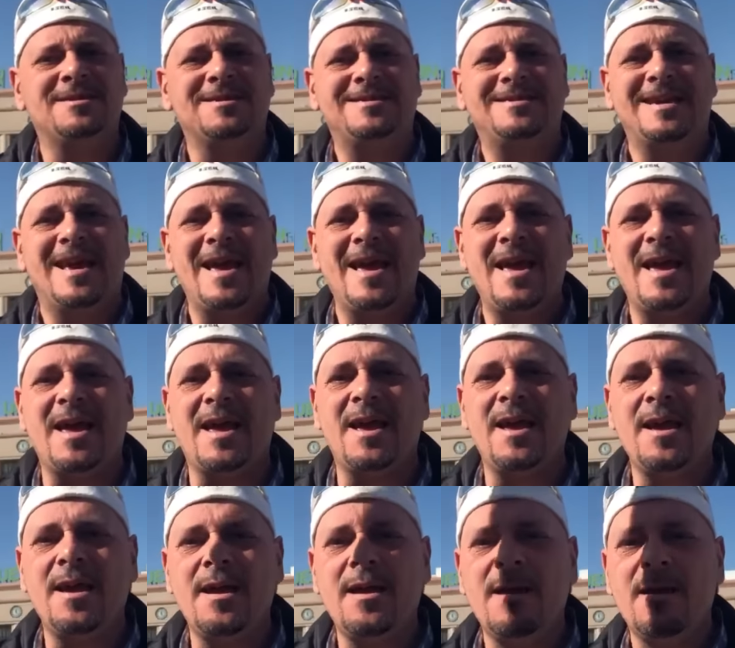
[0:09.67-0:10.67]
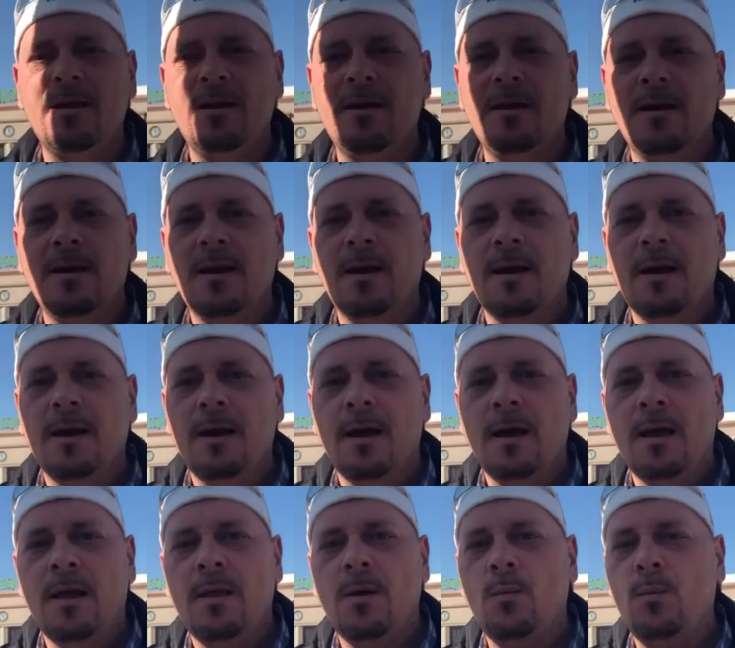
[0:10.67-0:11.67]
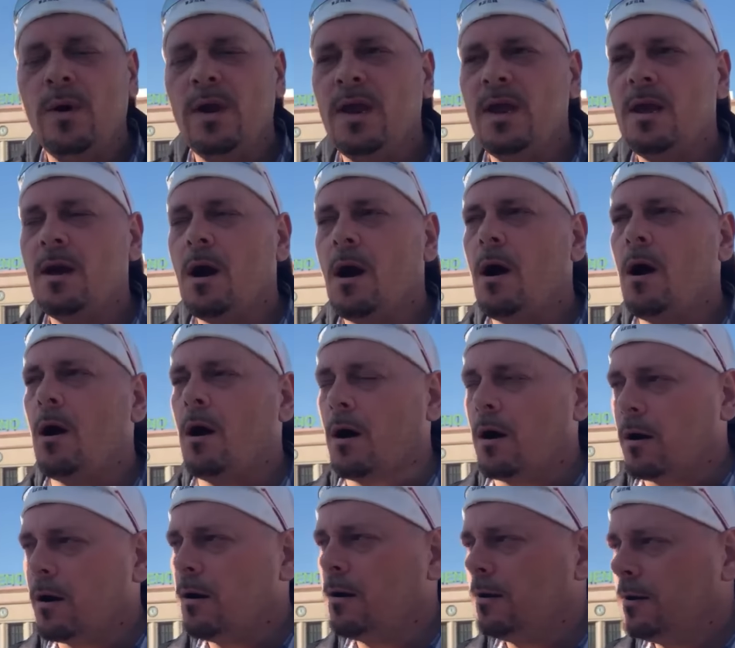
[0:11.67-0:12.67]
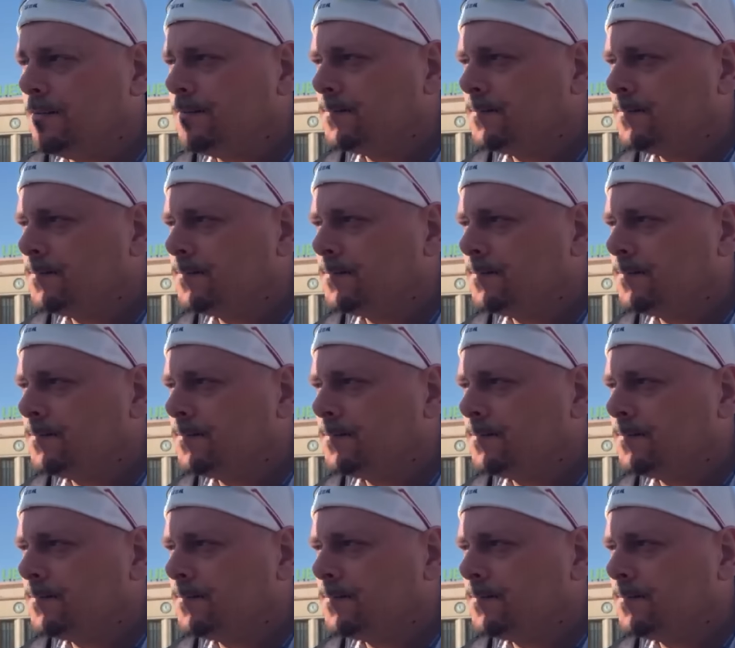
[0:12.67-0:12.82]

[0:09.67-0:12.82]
Today we are